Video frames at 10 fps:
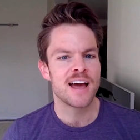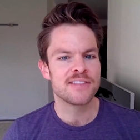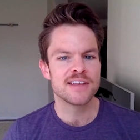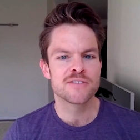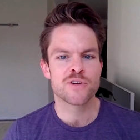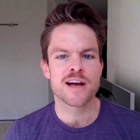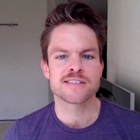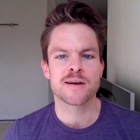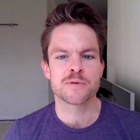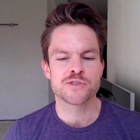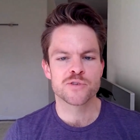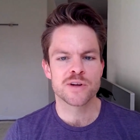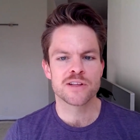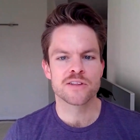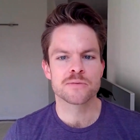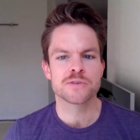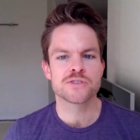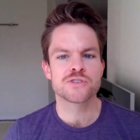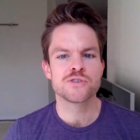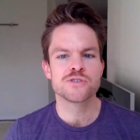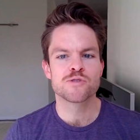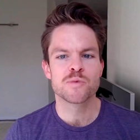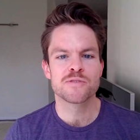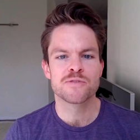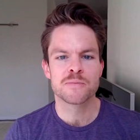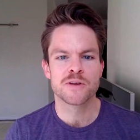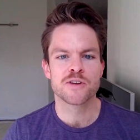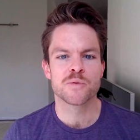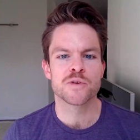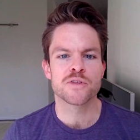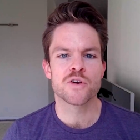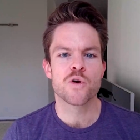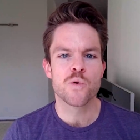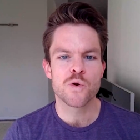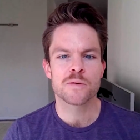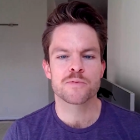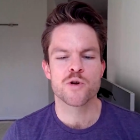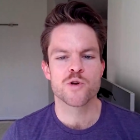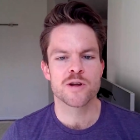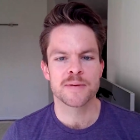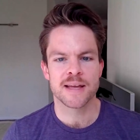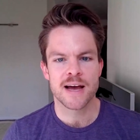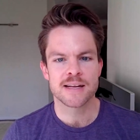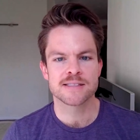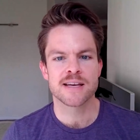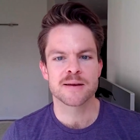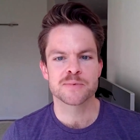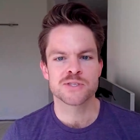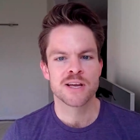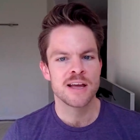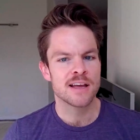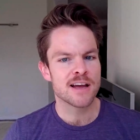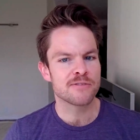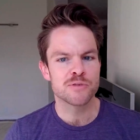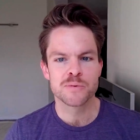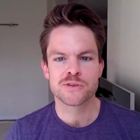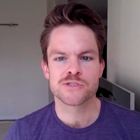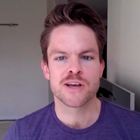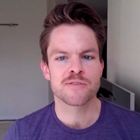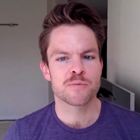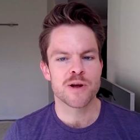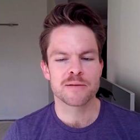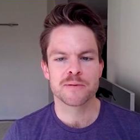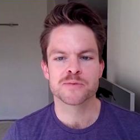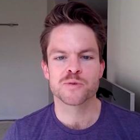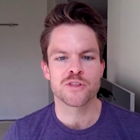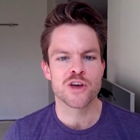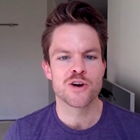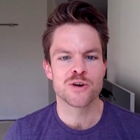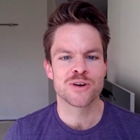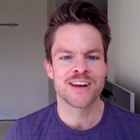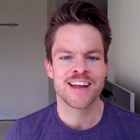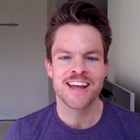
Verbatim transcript: At the end of Grasshopper's curriculum, students will be familiar with core programming concepts, comfortable solving problems with code,